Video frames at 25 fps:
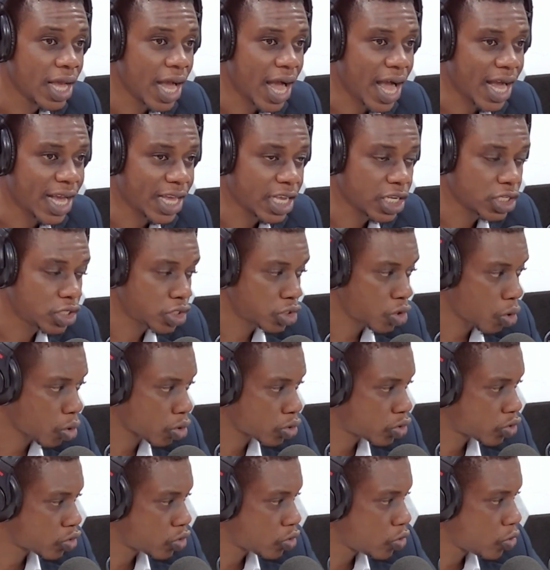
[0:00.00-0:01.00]
his
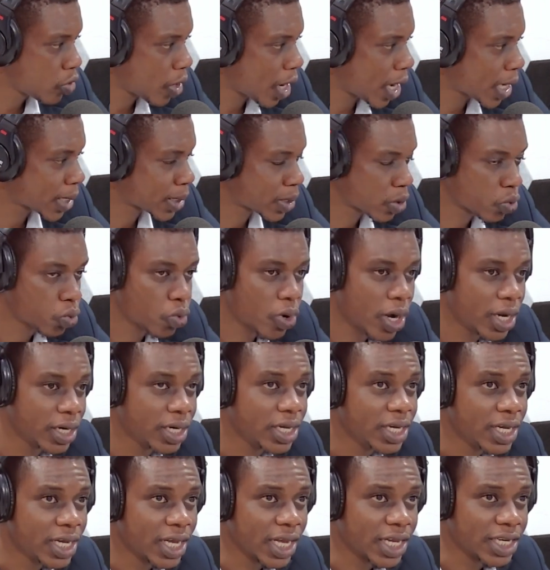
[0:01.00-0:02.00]
thoughts to you as and when
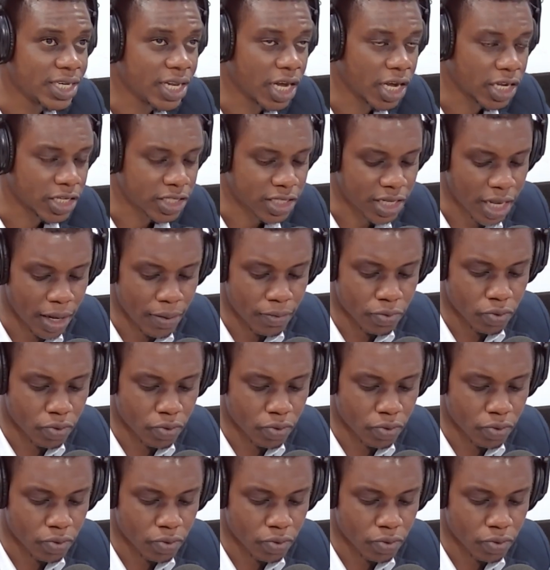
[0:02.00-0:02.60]
it does come.